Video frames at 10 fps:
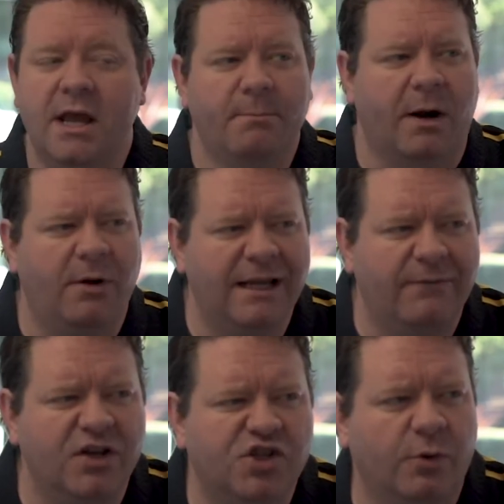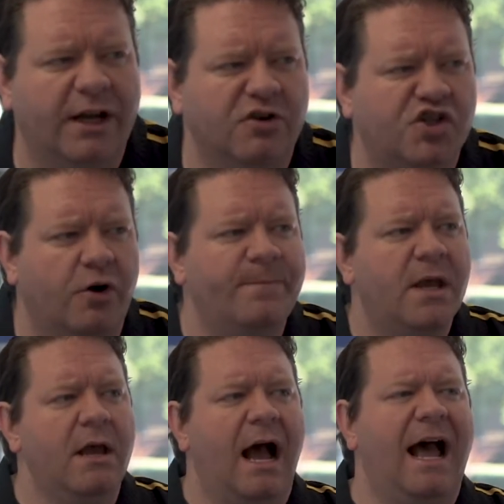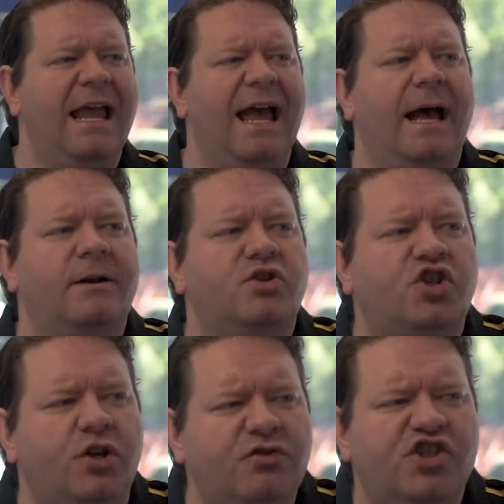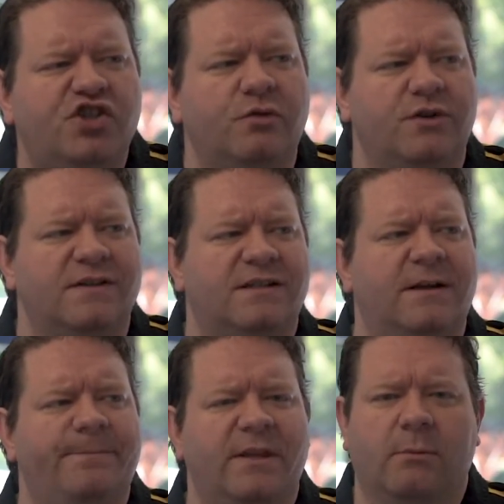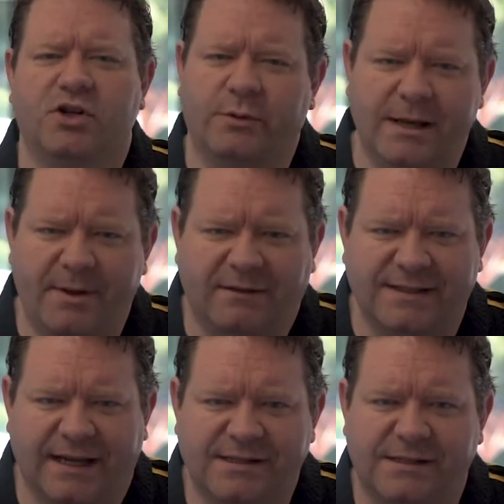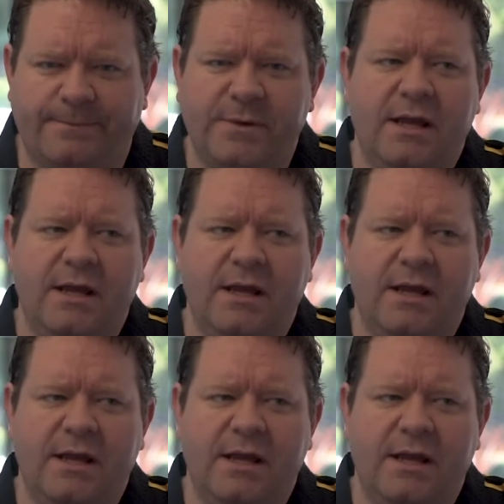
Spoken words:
But I want to give you a story here. So I had 2 students that were doing a belt test.